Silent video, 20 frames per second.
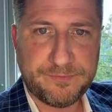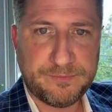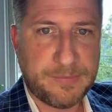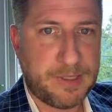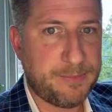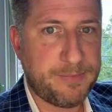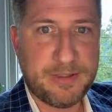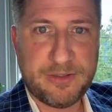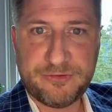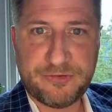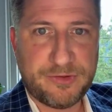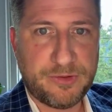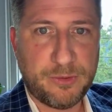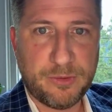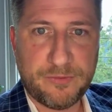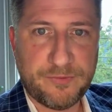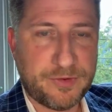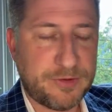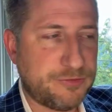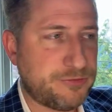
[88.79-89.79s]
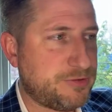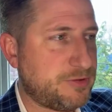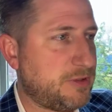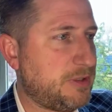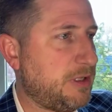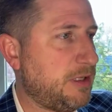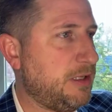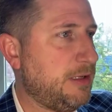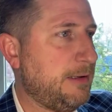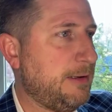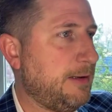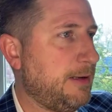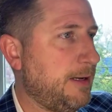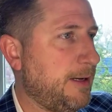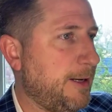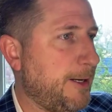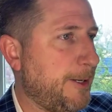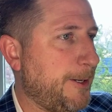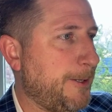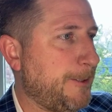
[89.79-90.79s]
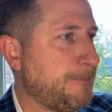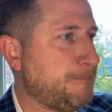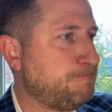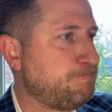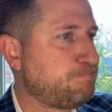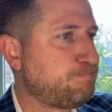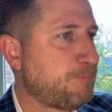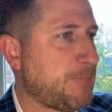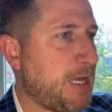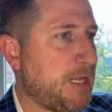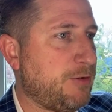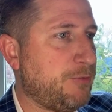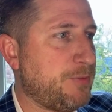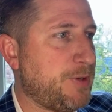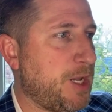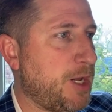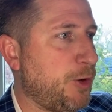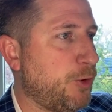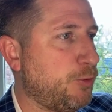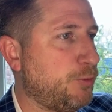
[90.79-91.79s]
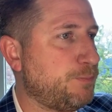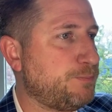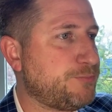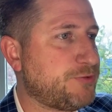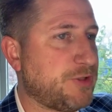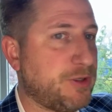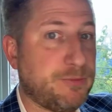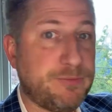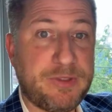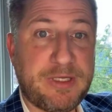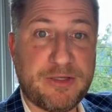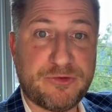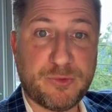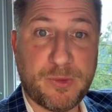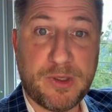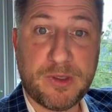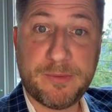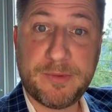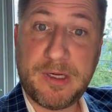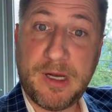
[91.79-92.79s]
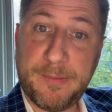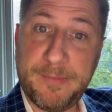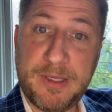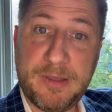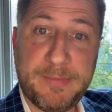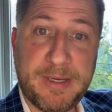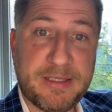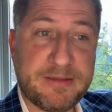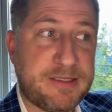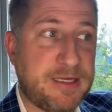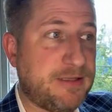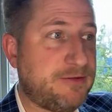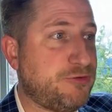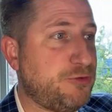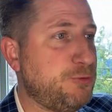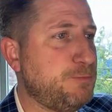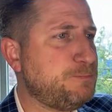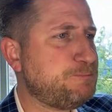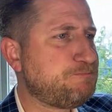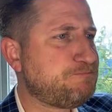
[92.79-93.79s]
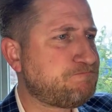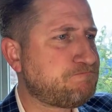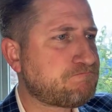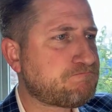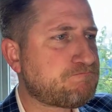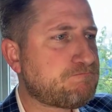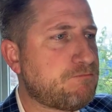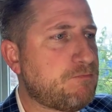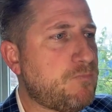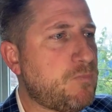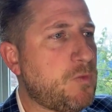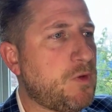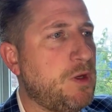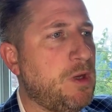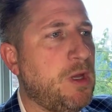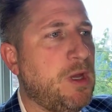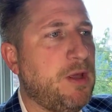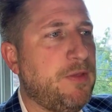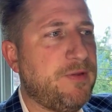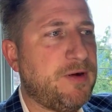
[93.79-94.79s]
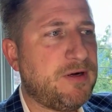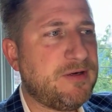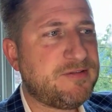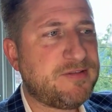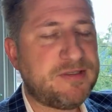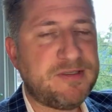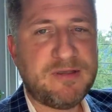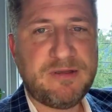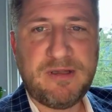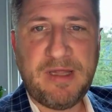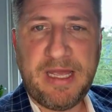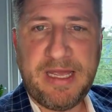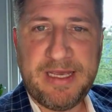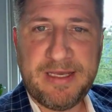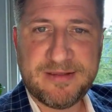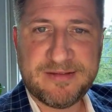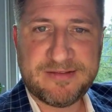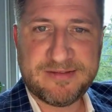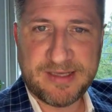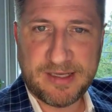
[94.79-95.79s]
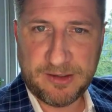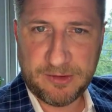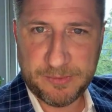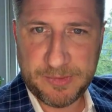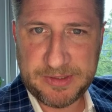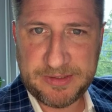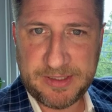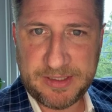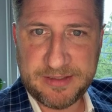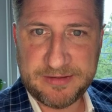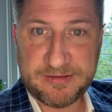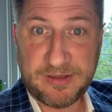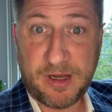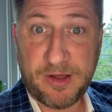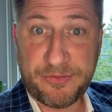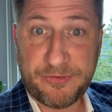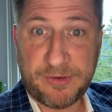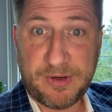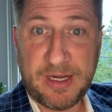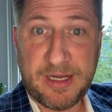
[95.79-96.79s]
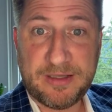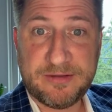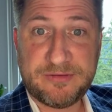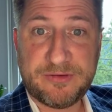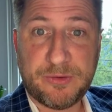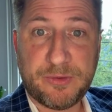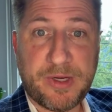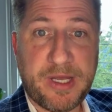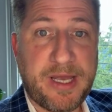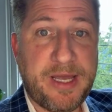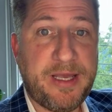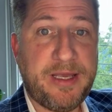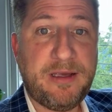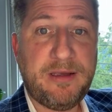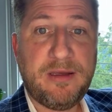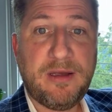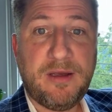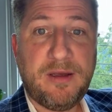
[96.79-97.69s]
Maybe there's a newer version. I don't know. So you guys are welcome to comment about that too. There is a delay in settlement that is authorized, okay?